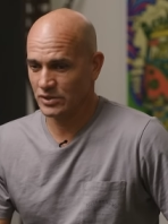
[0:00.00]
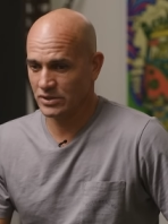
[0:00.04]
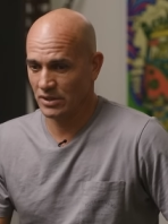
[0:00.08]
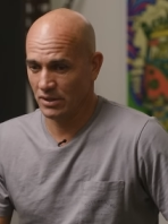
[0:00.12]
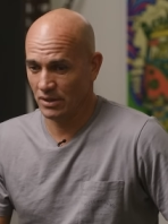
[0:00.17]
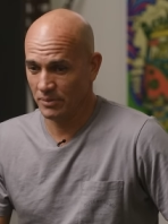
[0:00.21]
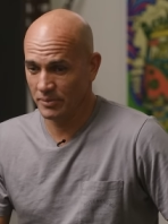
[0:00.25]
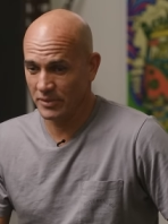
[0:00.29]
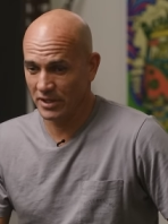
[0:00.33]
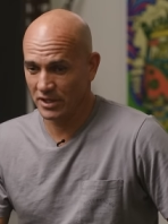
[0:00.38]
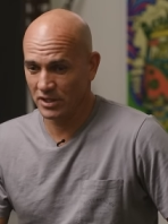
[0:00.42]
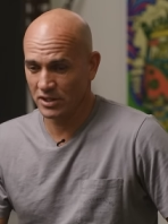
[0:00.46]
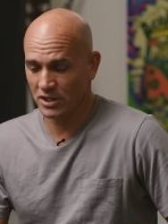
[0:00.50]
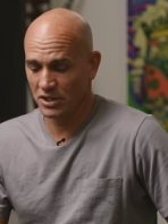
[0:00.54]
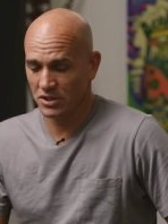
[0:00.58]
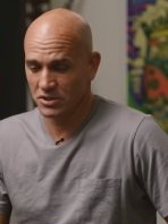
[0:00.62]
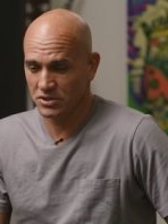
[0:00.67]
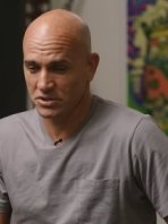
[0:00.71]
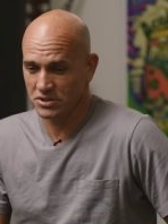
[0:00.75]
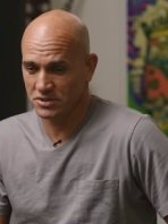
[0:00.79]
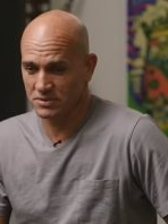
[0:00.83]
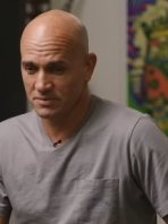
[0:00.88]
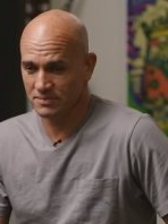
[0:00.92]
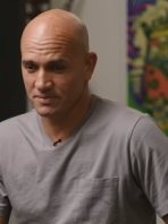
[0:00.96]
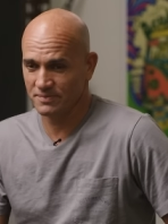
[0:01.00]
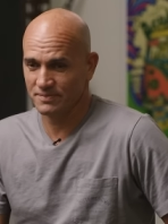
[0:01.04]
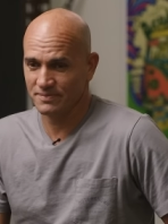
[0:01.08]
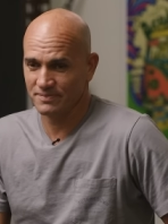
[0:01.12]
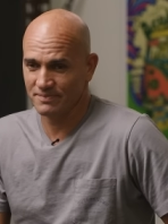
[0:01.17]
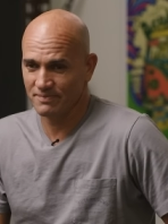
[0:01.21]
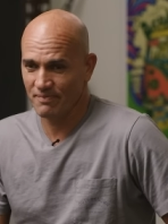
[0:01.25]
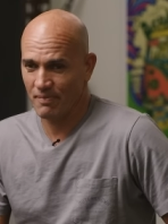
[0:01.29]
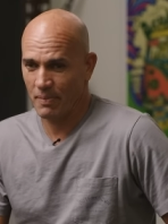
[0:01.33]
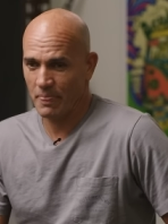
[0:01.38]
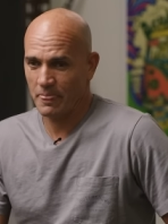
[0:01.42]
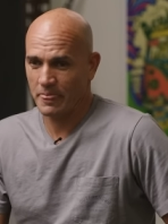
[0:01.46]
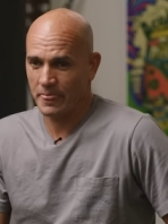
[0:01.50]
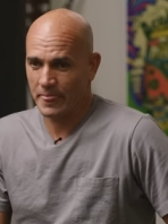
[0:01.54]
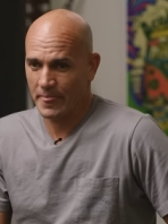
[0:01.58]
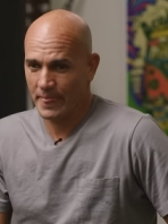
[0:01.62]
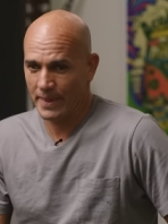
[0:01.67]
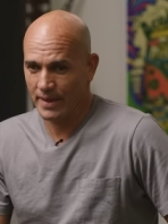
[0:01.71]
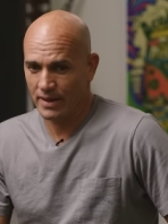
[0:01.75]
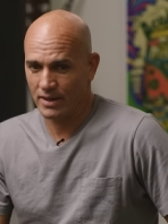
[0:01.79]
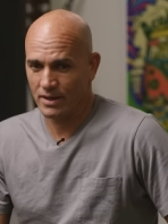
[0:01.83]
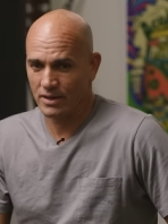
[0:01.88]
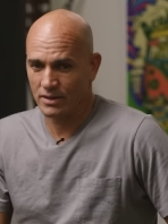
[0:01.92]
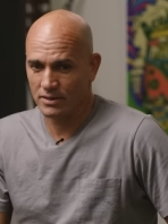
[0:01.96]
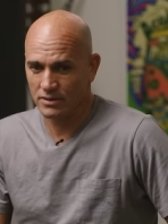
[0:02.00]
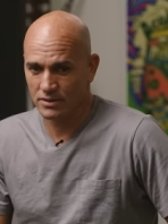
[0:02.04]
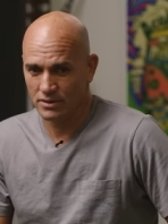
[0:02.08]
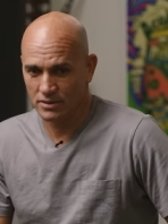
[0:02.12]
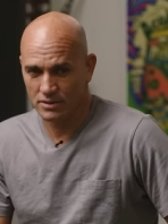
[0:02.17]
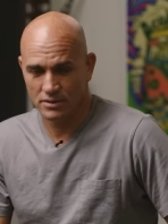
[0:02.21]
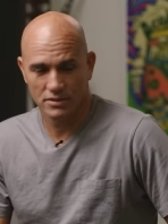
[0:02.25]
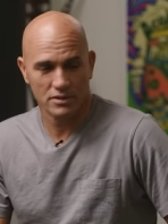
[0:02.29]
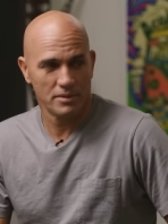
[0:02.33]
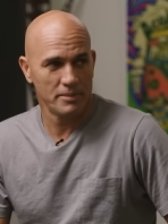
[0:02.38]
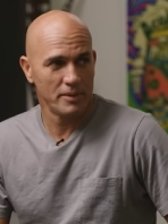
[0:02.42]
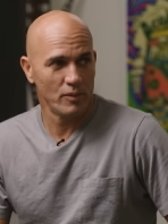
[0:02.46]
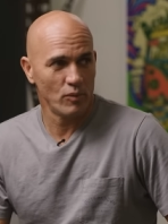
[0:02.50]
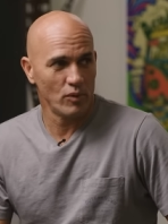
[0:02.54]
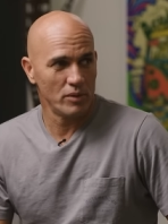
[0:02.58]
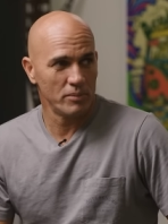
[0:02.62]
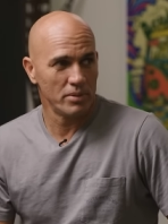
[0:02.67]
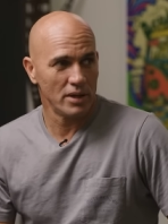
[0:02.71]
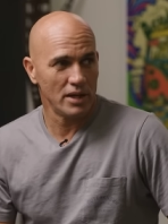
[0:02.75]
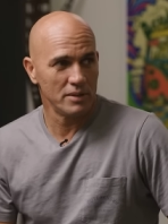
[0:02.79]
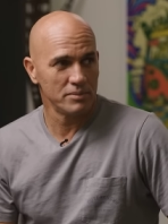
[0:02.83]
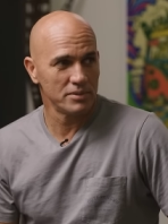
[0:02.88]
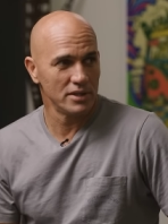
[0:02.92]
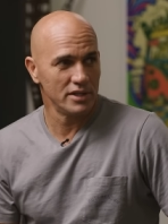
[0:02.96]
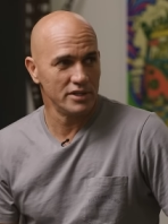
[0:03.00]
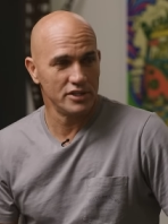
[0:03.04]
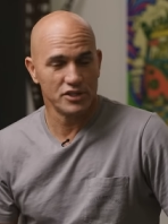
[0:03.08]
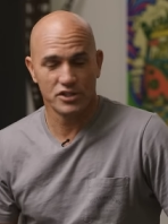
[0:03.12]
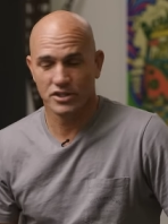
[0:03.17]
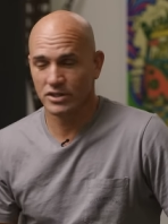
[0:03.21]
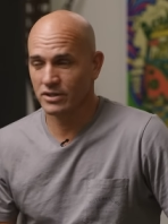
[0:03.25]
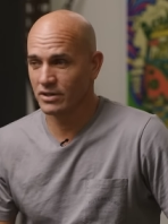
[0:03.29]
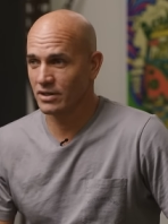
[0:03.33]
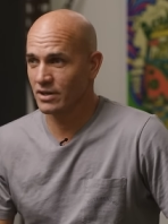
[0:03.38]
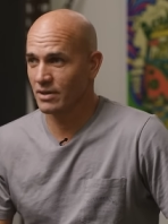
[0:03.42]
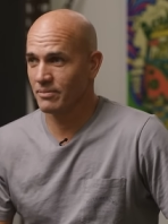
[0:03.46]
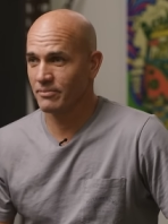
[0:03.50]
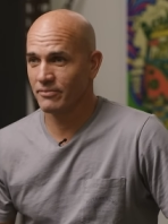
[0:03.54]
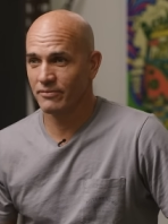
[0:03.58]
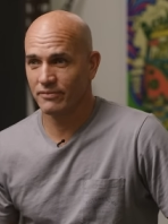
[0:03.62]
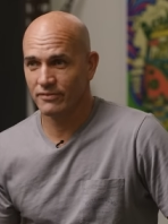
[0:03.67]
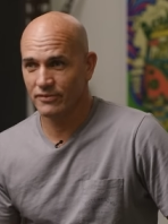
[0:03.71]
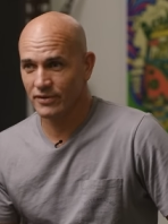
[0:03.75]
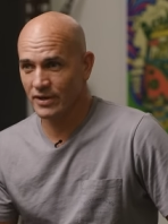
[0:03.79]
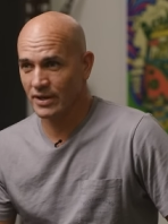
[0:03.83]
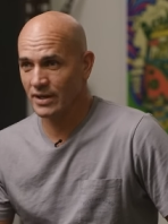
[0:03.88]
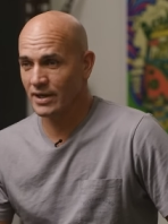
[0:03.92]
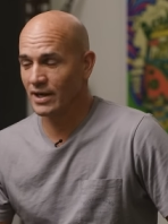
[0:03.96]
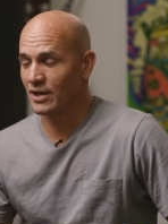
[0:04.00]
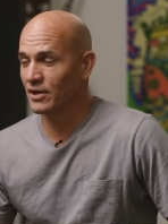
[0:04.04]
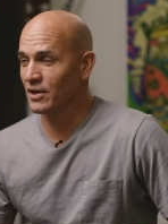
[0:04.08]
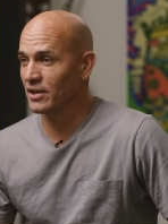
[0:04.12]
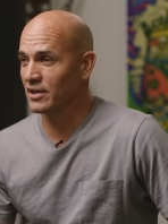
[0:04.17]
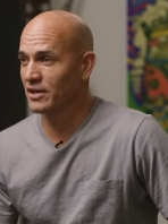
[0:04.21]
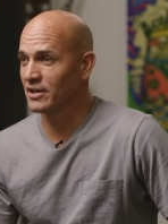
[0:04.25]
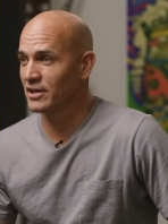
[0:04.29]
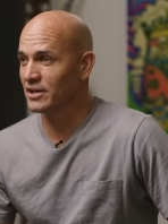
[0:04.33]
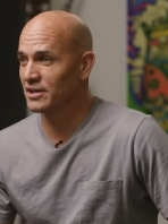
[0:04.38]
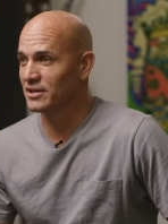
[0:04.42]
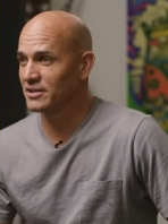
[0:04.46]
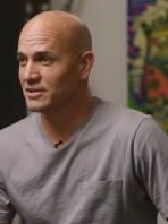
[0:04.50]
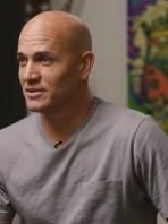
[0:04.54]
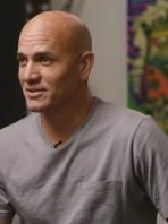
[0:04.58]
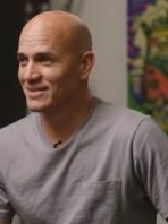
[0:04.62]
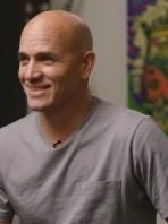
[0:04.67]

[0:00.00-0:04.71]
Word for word: so I'm getting close. Let me win pipeline this year, and I'm freaking out of there.